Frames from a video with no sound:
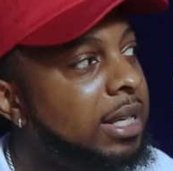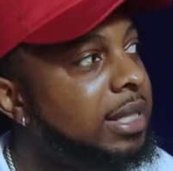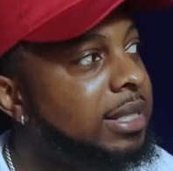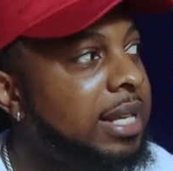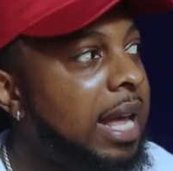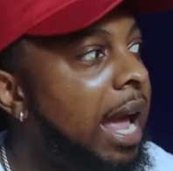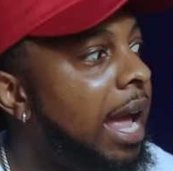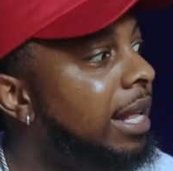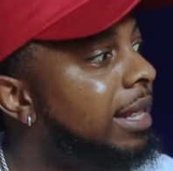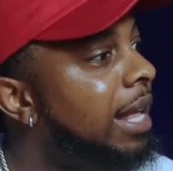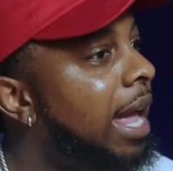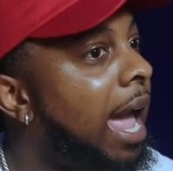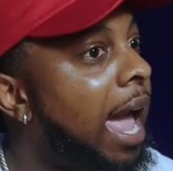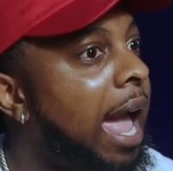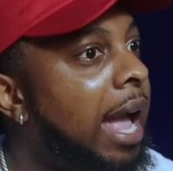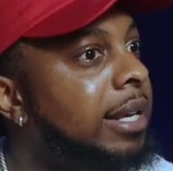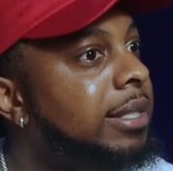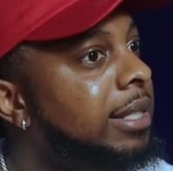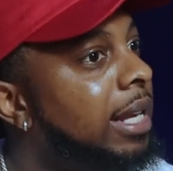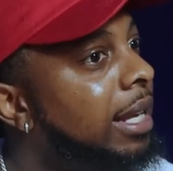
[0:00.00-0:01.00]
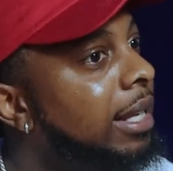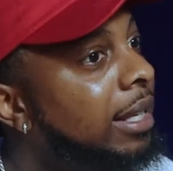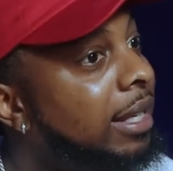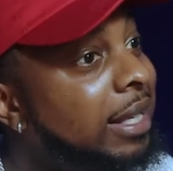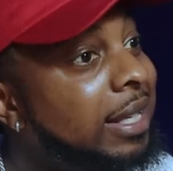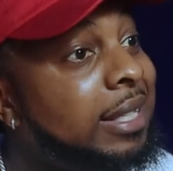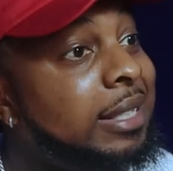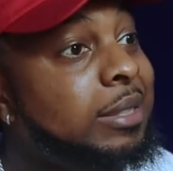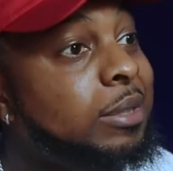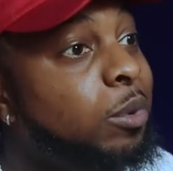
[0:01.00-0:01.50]
he's had to ask at
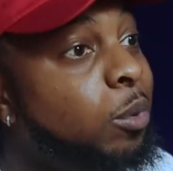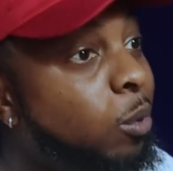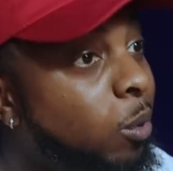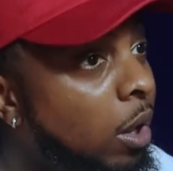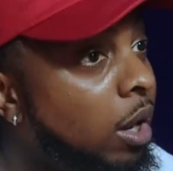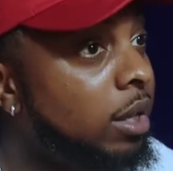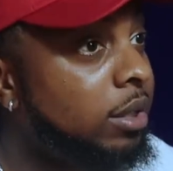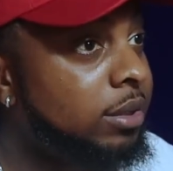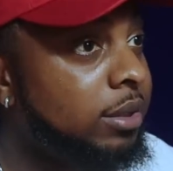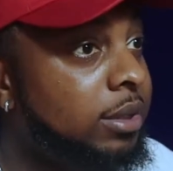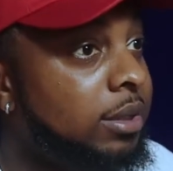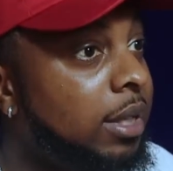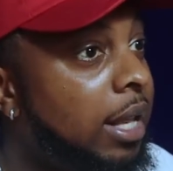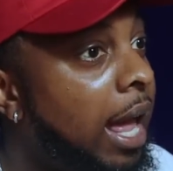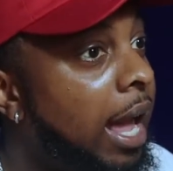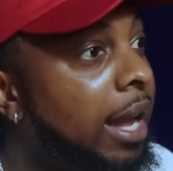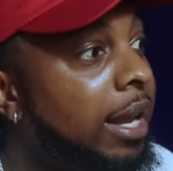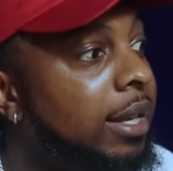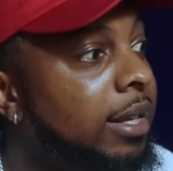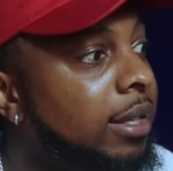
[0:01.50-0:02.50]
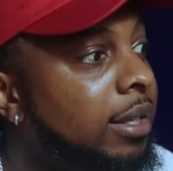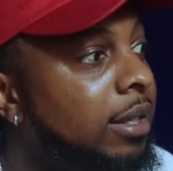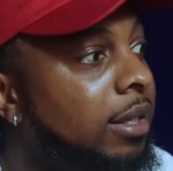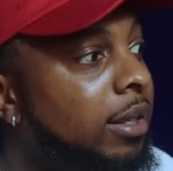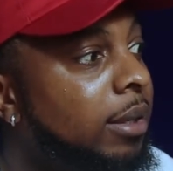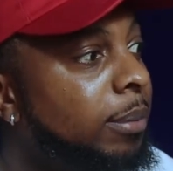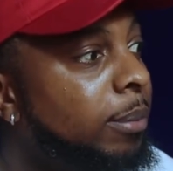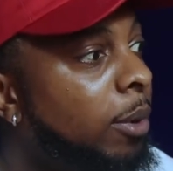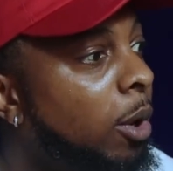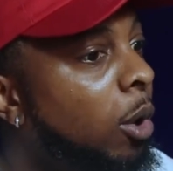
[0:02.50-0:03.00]
least once, like,
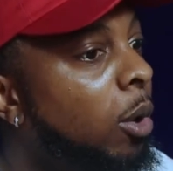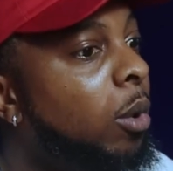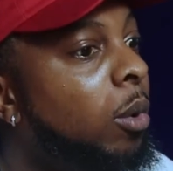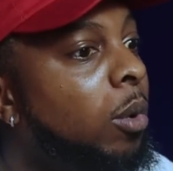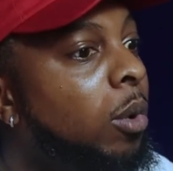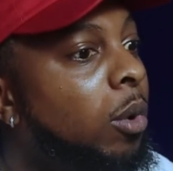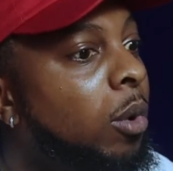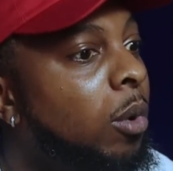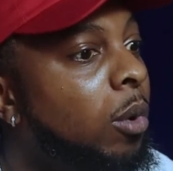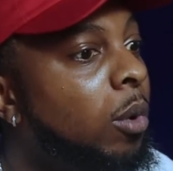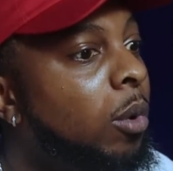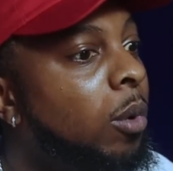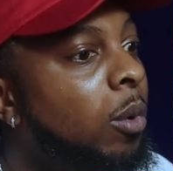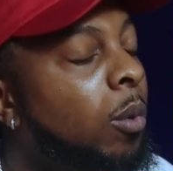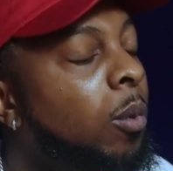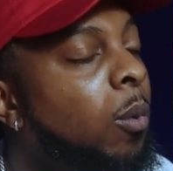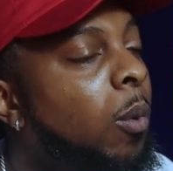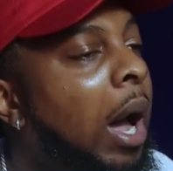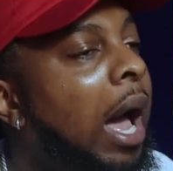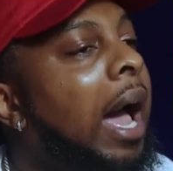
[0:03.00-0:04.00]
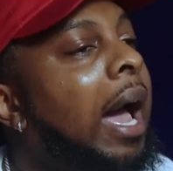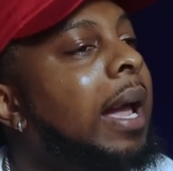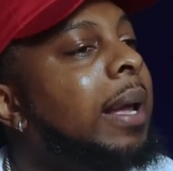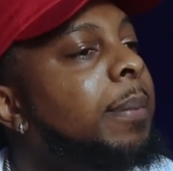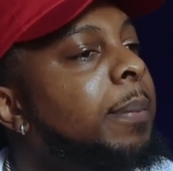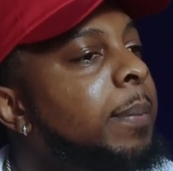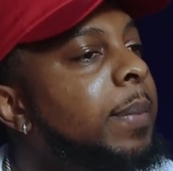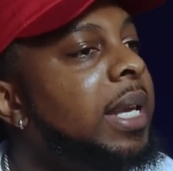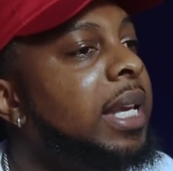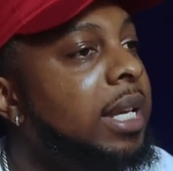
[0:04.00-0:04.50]
bro, why
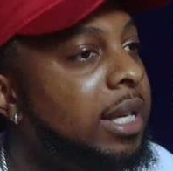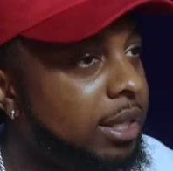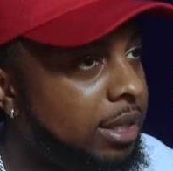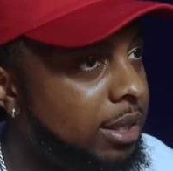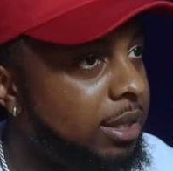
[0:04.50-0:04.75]
me?